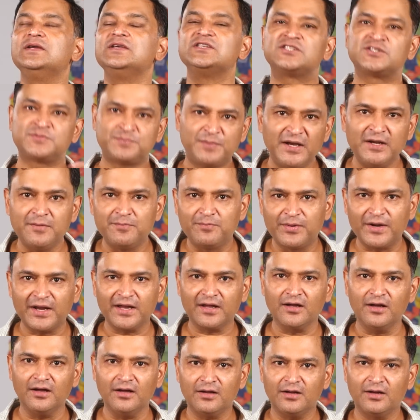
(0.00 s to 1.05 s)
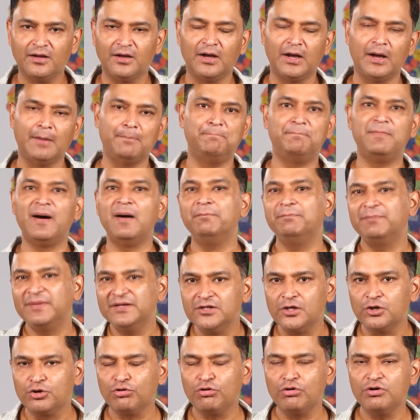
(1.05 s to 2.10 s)
speed breaker, a bump
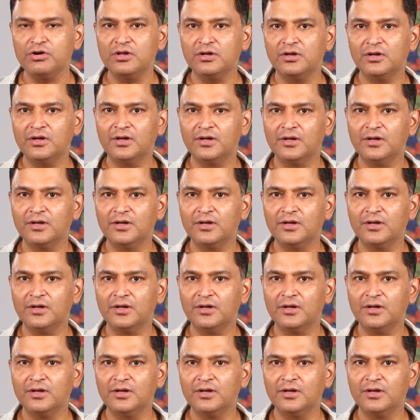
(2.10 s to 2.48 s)
in the road,